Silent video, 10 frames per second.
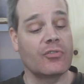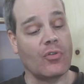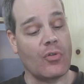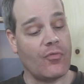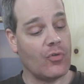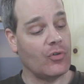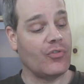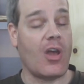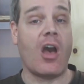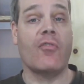So the
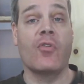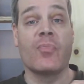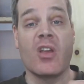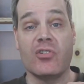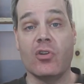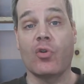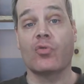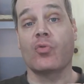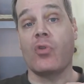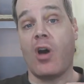first half deals with